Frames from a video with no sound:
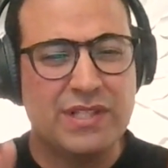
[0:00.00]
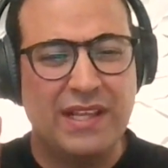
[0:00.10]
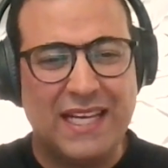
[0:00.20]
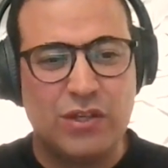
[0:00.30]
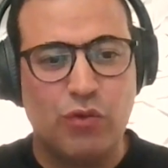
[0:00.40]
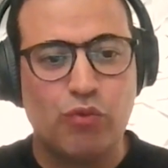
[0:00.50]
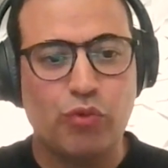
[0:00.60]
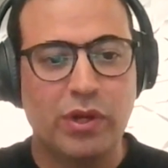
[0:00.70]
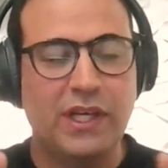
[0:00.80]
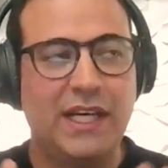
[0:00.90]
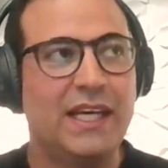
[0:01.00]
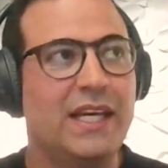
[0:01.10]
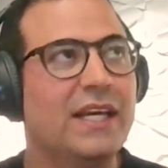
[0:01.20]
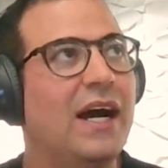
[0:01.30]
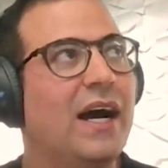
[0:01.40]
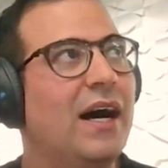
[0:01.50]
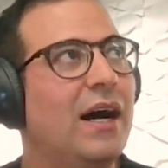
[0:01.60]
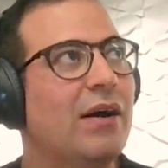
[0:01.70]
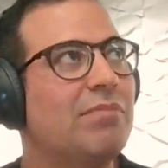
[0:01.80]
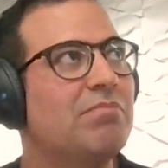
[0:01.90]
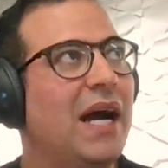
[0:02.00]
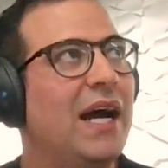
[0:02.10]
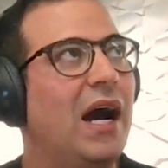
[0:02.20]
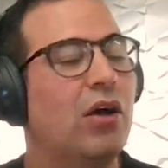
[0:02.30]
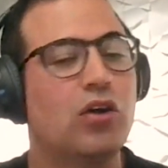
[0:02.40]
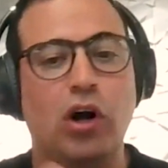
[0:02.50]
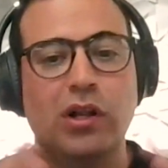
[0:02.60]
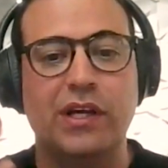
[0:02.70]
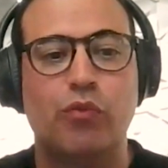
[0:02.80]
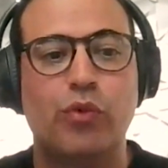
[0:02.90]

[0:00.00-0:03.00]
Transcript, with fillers: And that's a really, I'll call it a